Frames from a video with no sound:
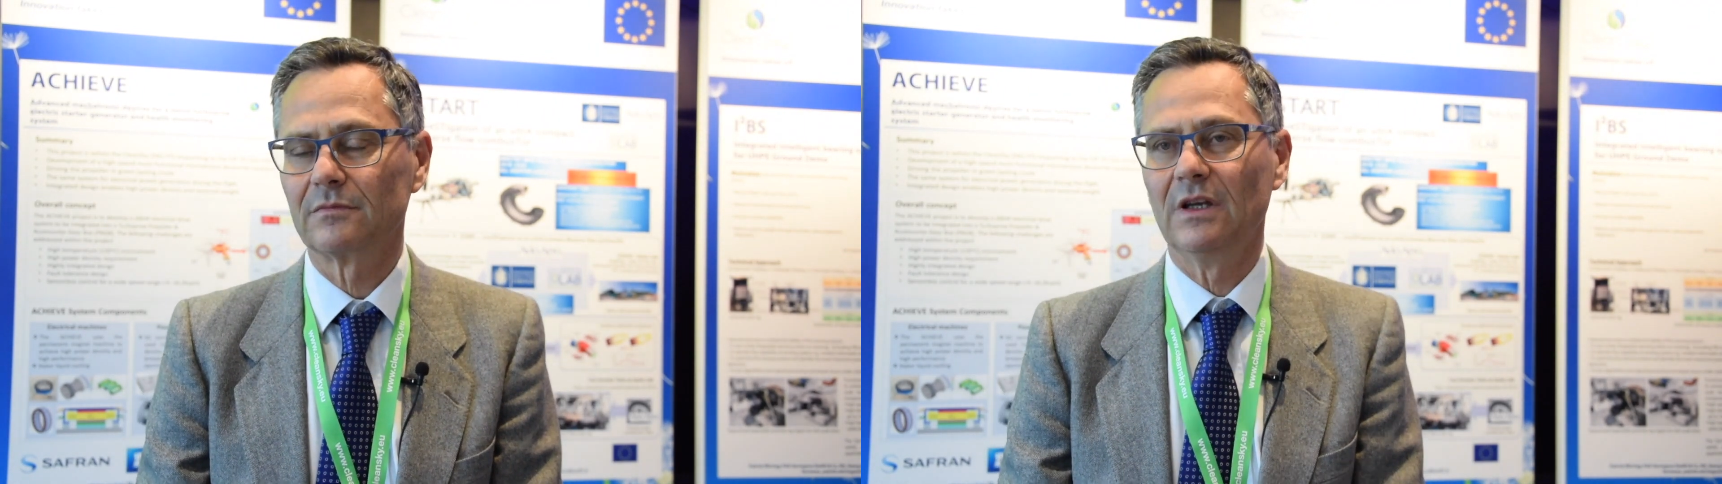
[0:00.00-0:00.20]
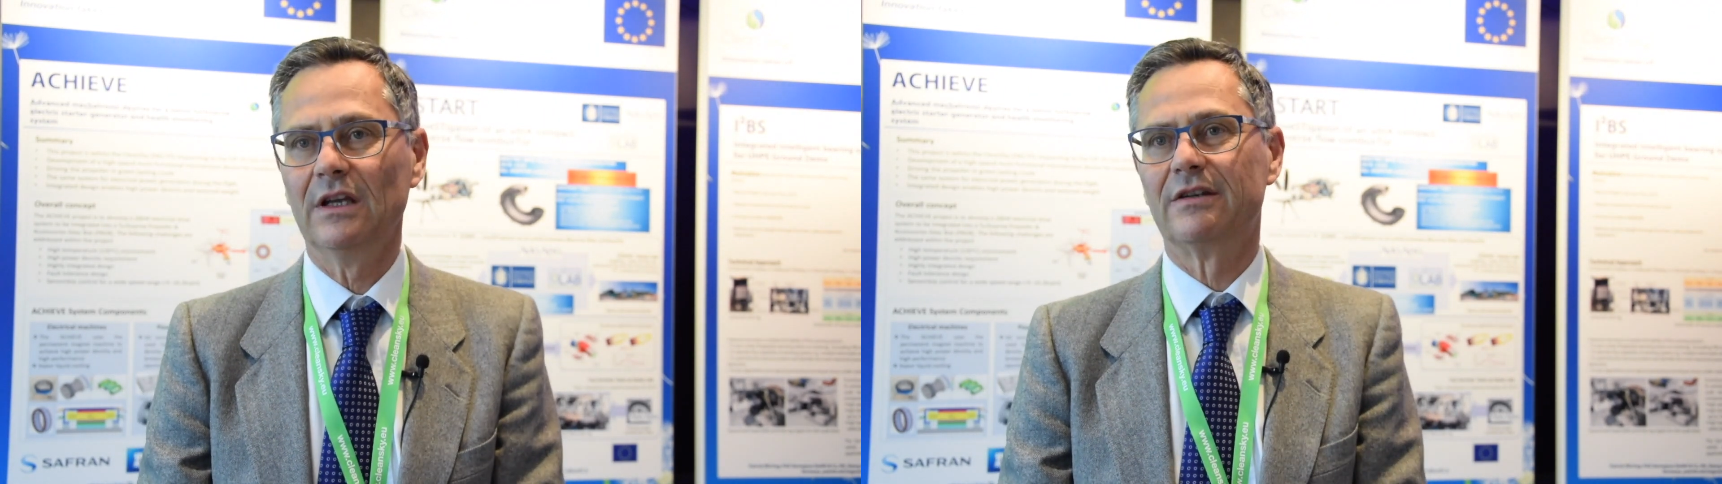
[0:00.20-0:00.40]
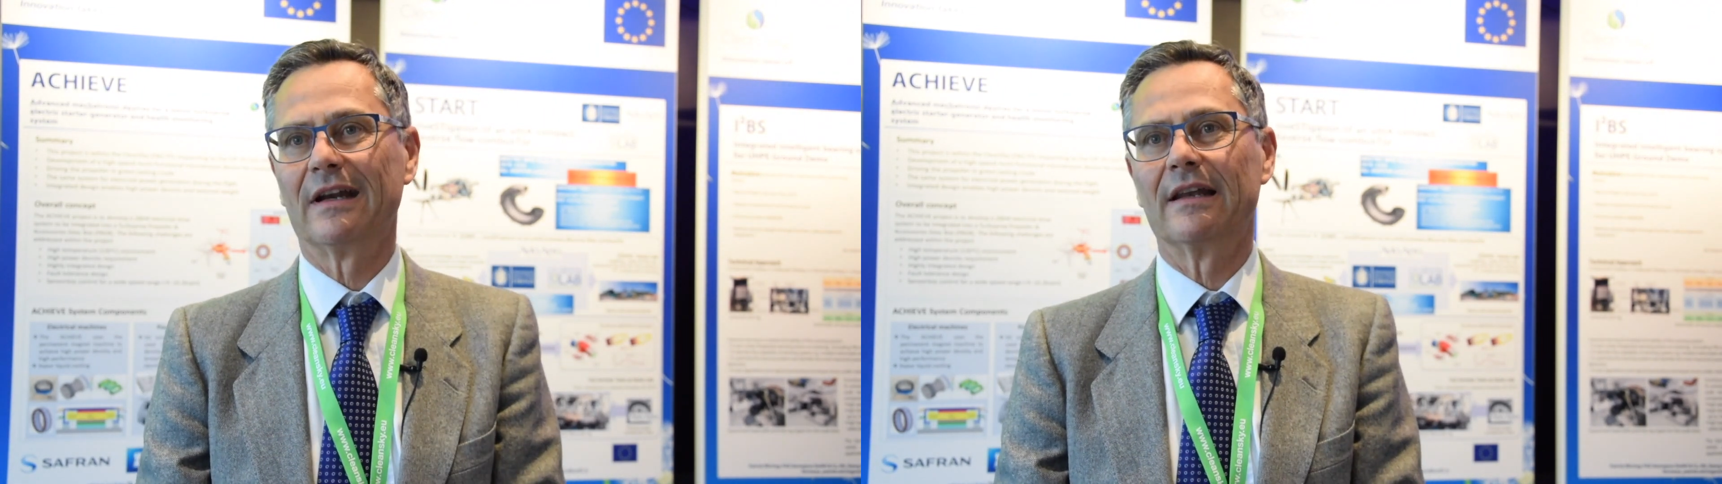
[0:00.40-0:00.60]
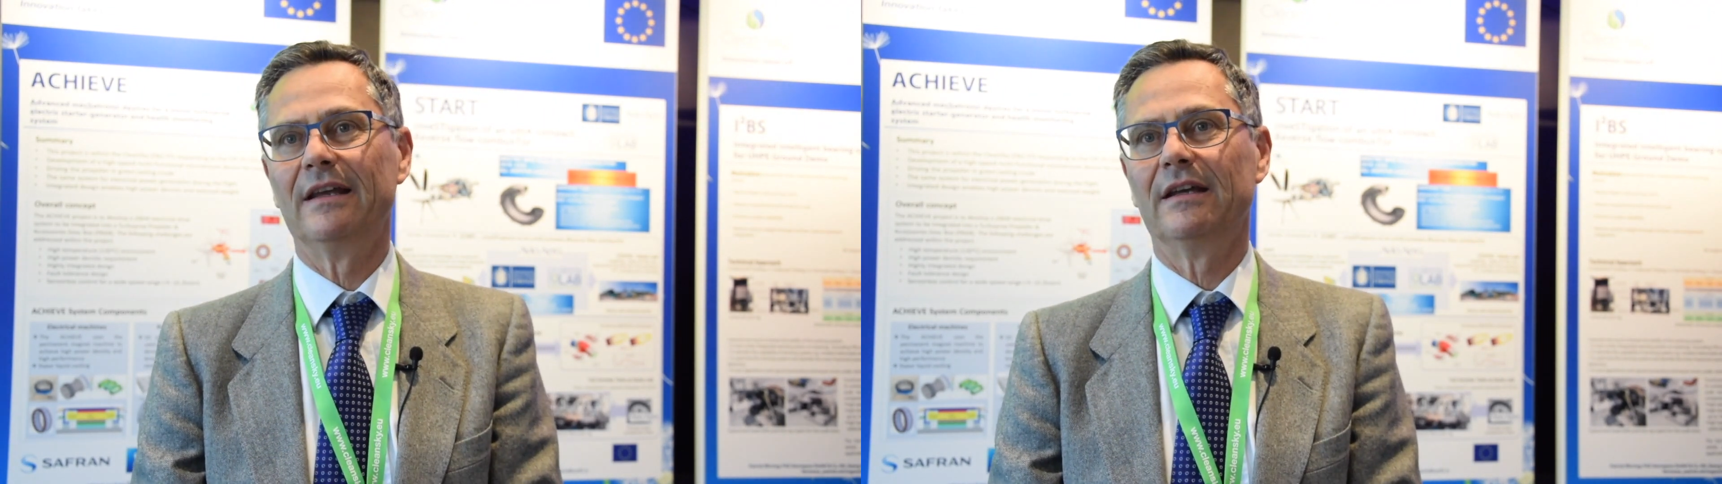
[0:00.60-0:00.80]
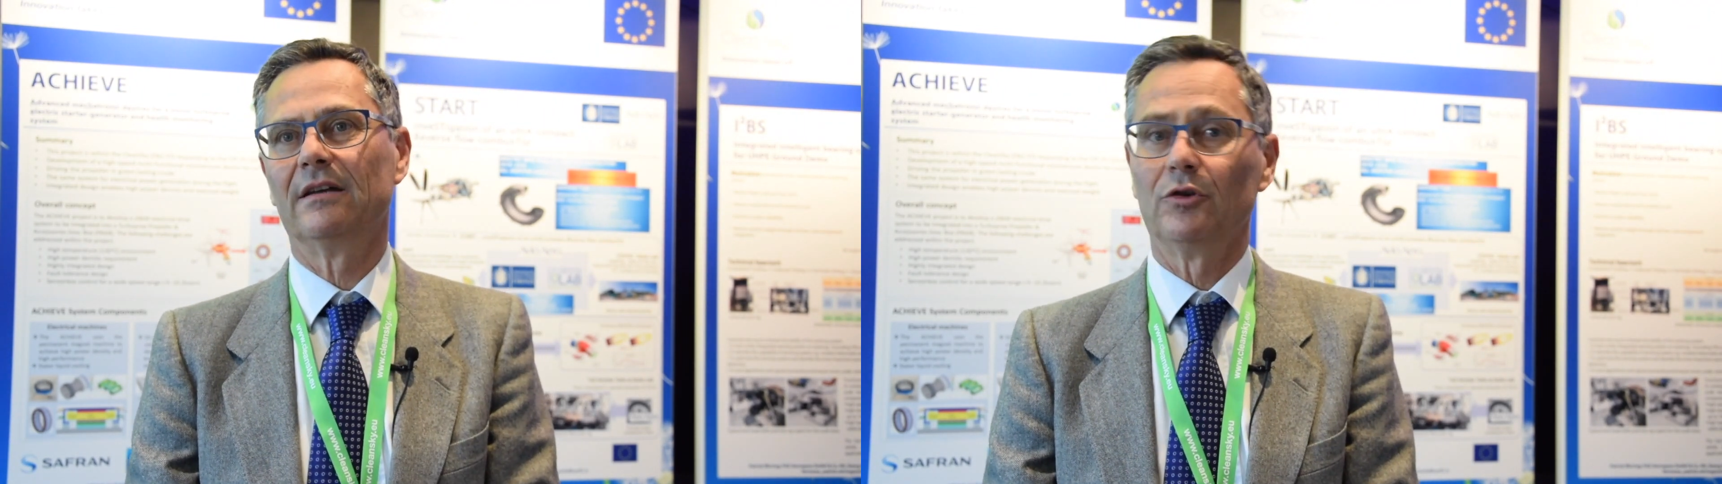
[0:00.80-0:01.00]

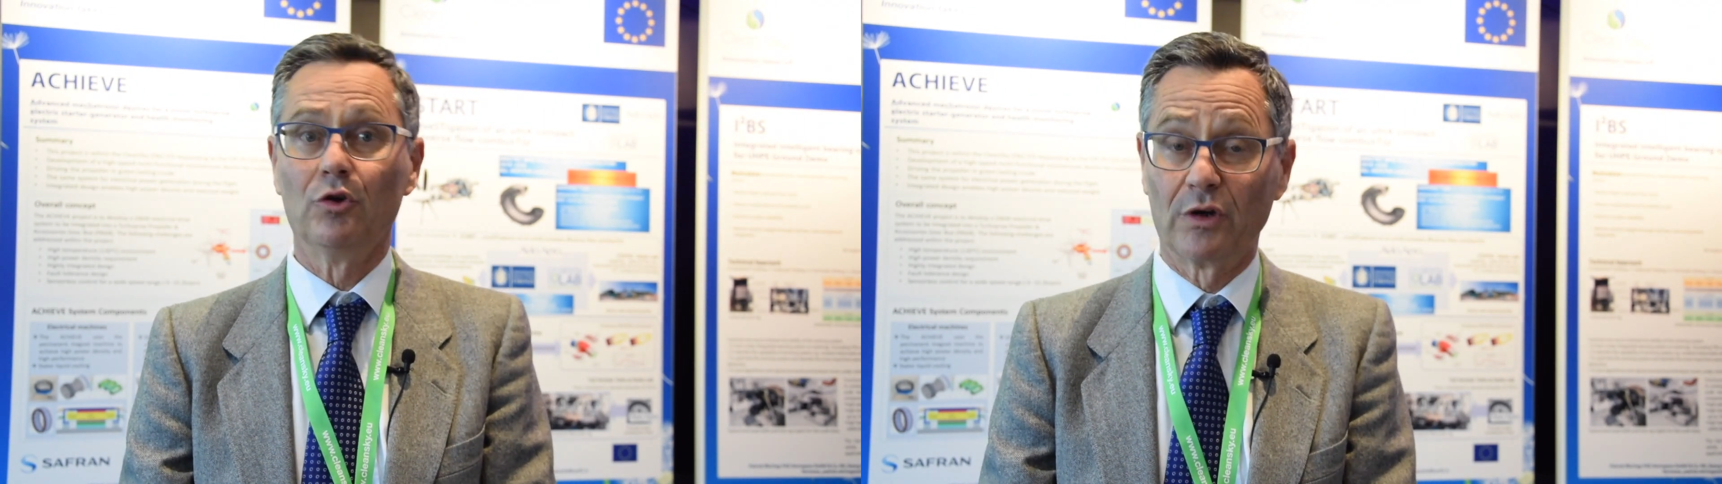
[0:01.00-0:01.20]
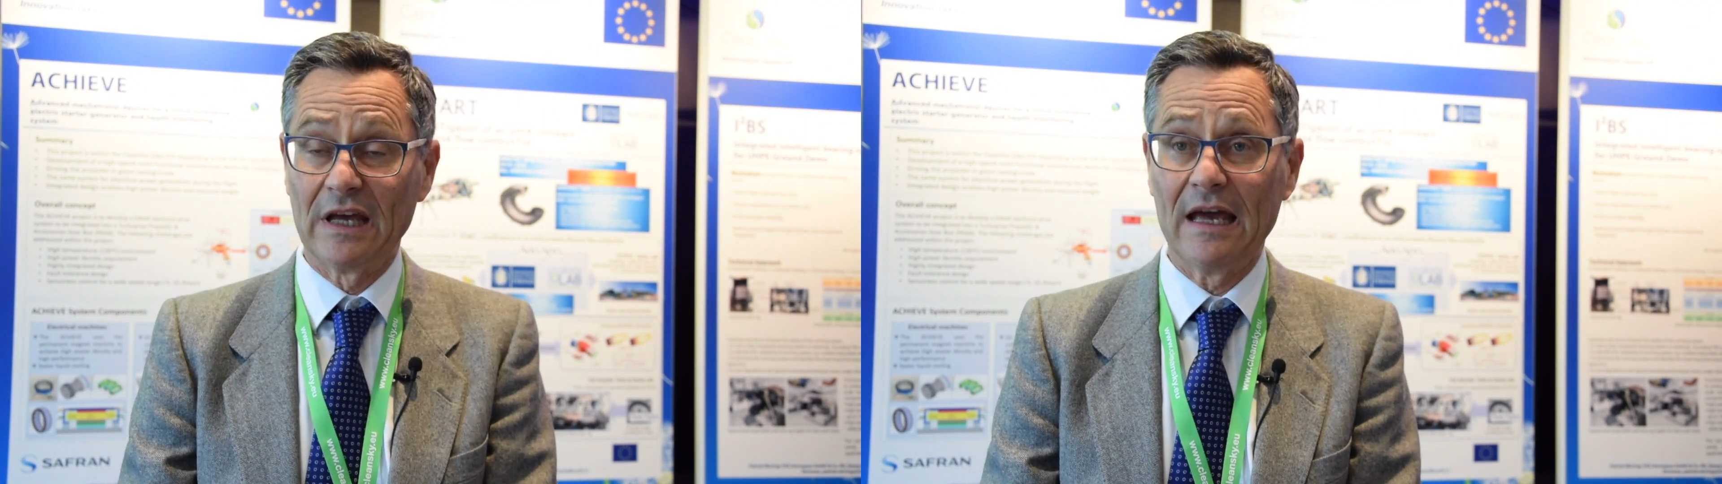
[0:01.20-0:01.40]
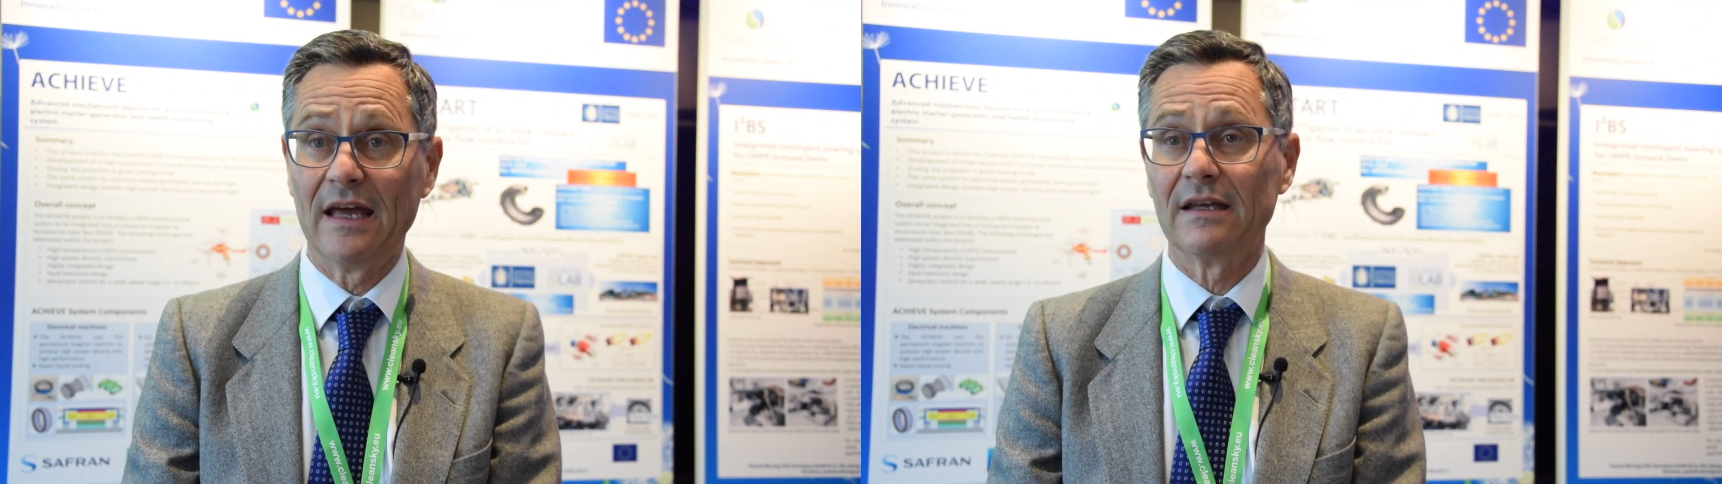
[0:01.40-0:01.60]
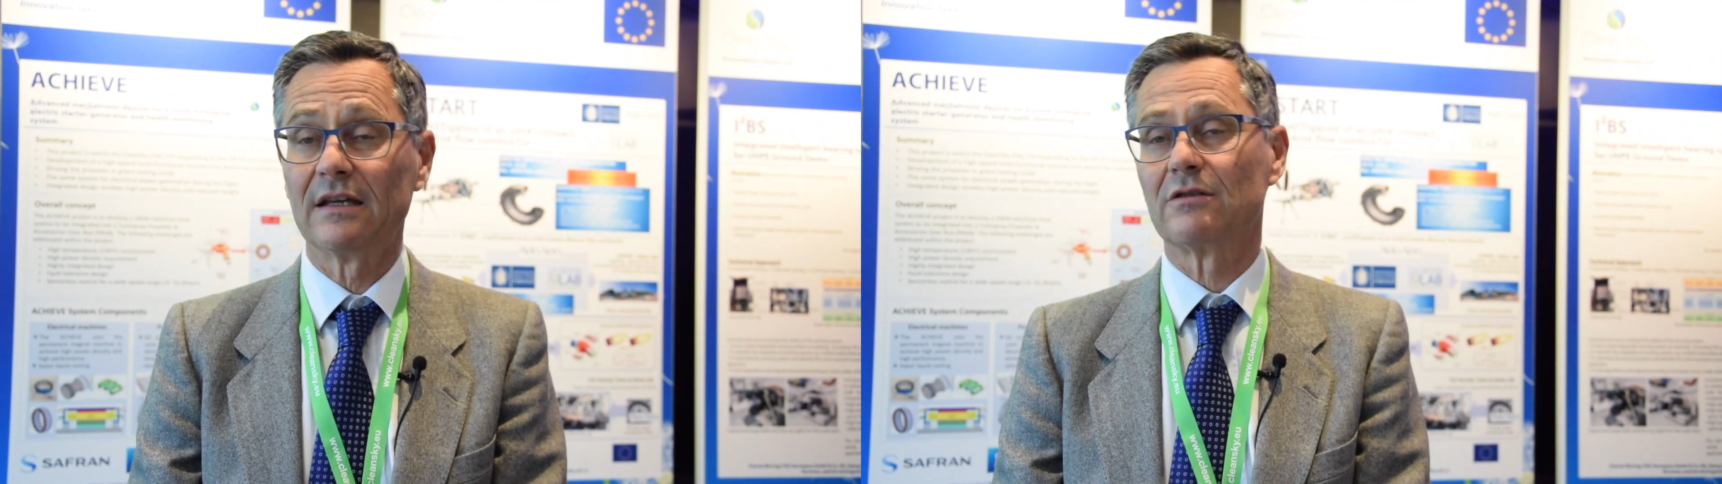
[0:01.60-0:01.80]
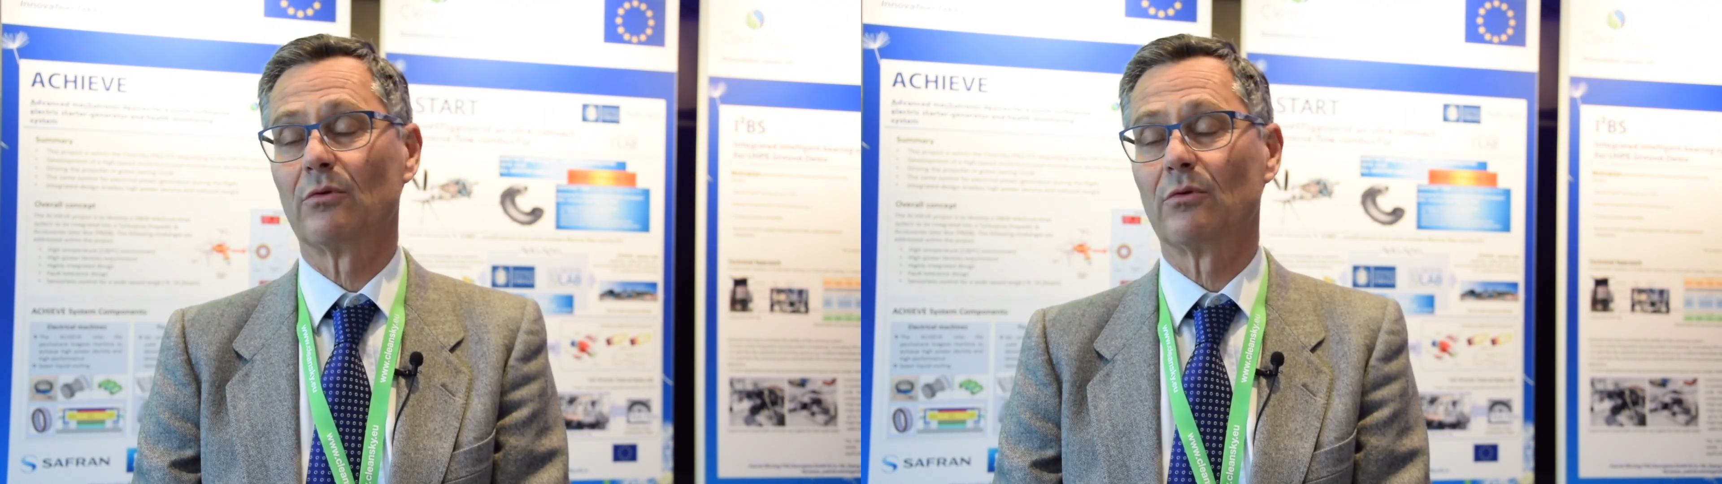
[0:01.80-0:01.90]
Italy, UK as